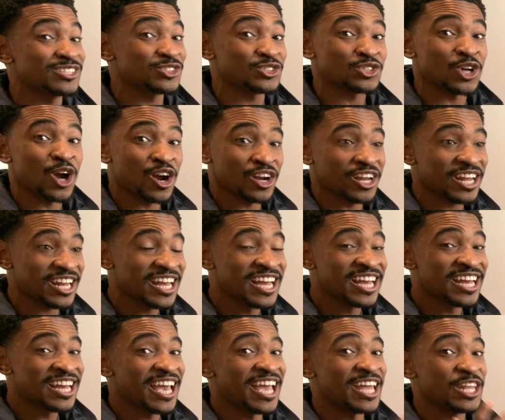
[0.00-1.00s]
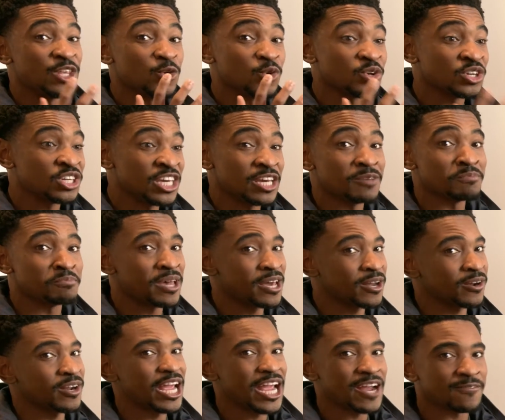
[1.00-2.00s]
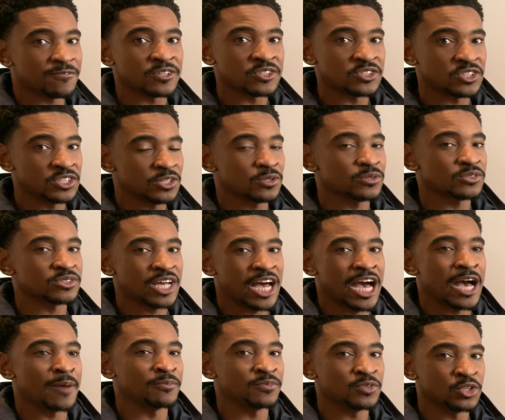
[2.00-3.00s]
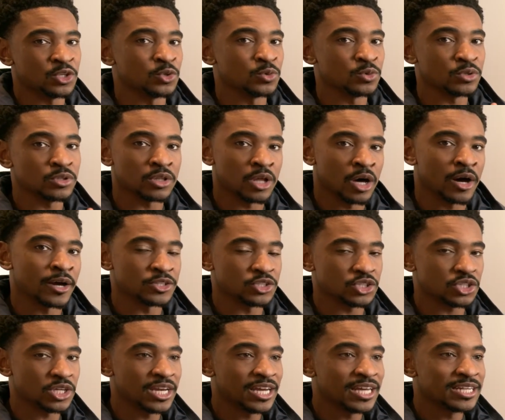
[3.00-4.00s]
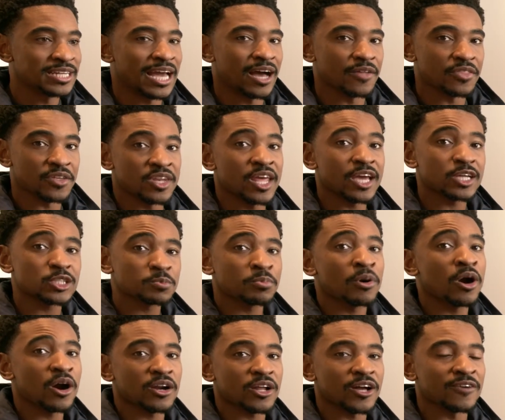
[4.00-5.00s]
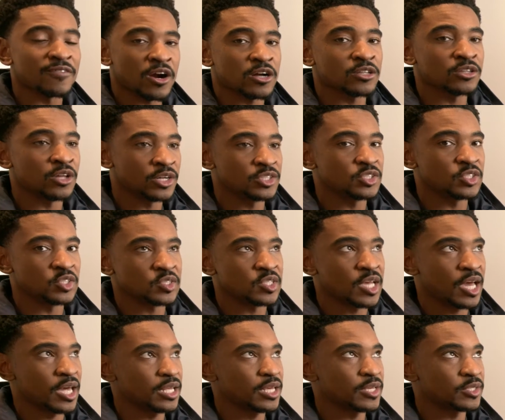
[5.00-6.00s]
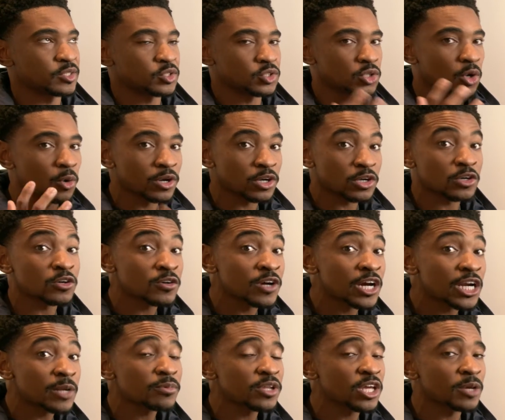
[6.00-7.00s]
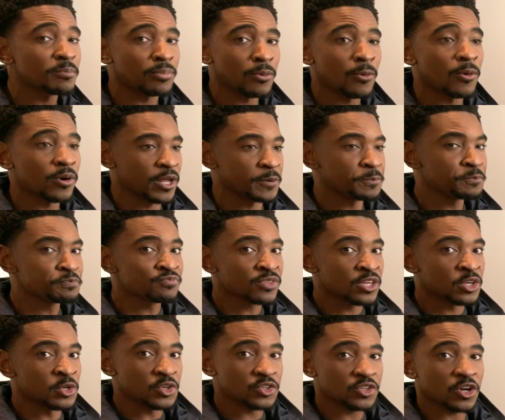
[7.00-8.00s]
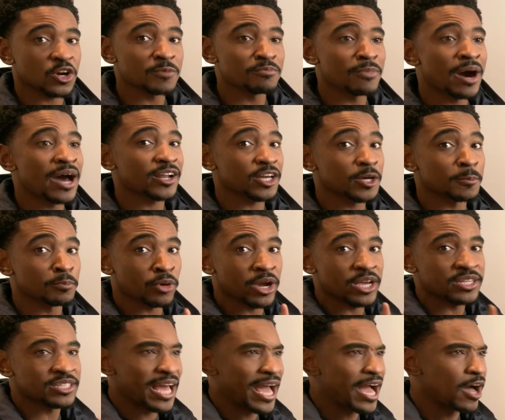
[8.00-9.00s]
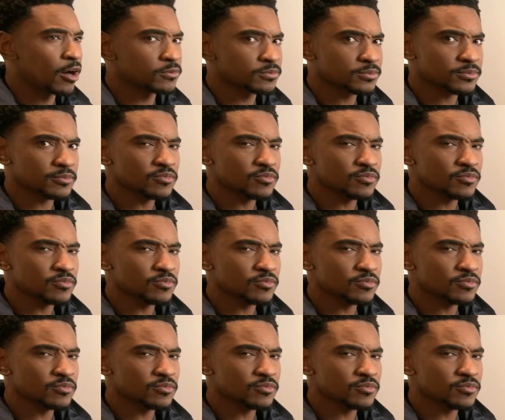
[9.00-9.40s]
started and you'll get better every single time you launch. Now, the next part of our launches that is so incredibly important, you just heard Monica break down